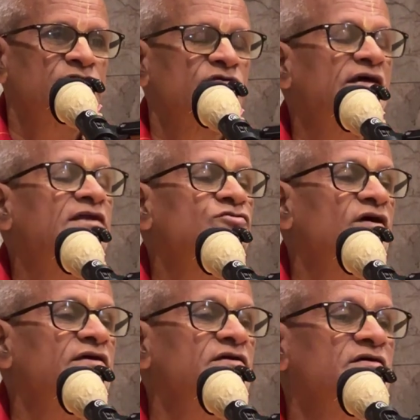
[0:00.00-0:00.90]
So that's
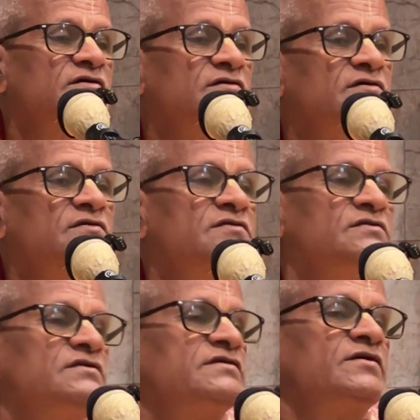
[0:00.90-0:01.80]
why
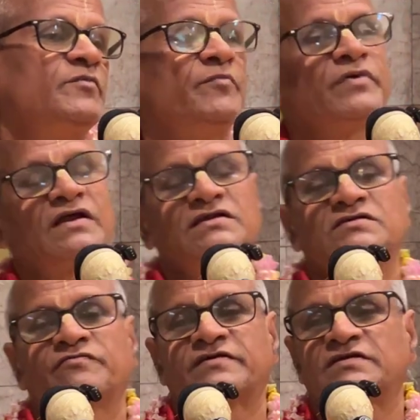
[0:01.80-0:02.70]
this
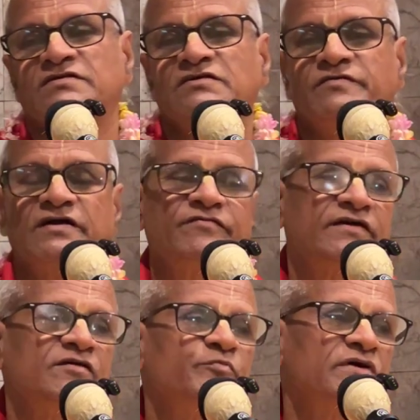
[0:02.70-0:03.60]
remembrance of Krishna is very,
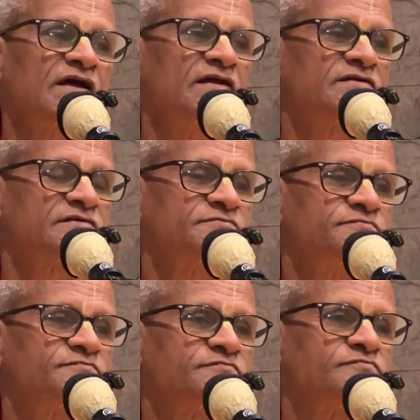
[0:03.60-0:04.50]
very important.
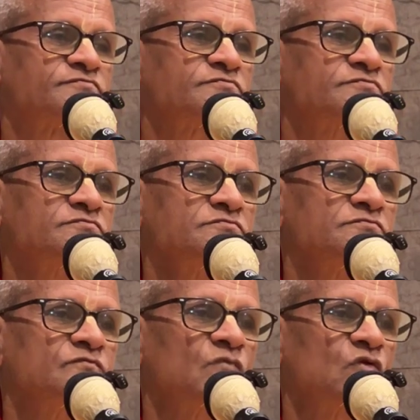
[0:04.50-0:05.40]

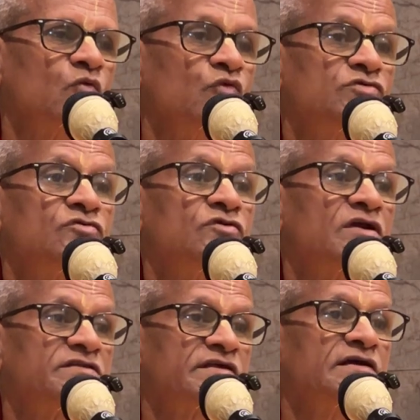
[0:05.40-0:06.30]
We should
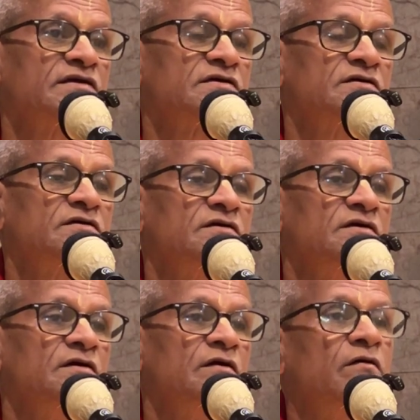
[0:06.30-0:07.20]
not think,
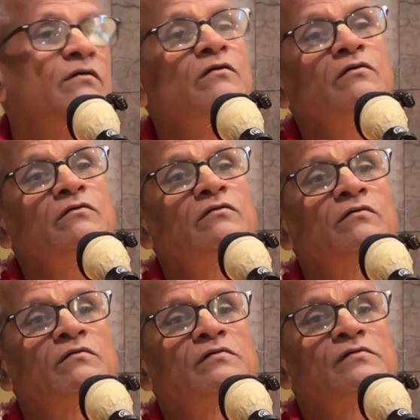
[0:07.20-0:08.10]

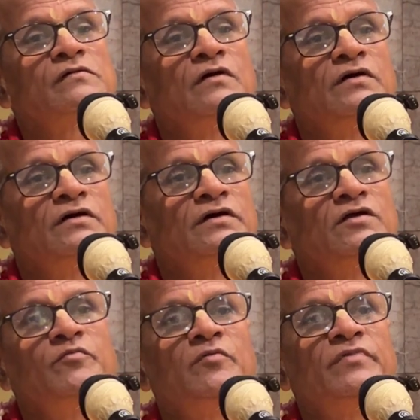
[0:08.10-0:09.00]
oh,
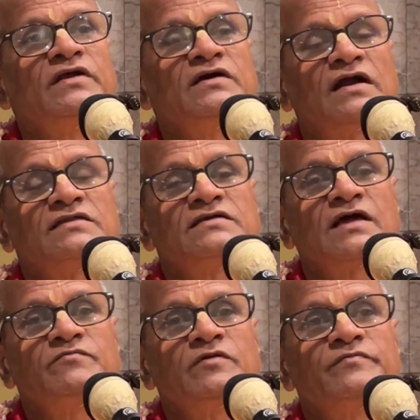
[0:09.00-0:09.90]
remembering at the
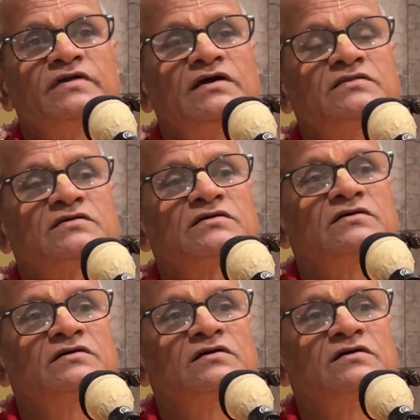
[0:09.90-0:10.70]
time of death,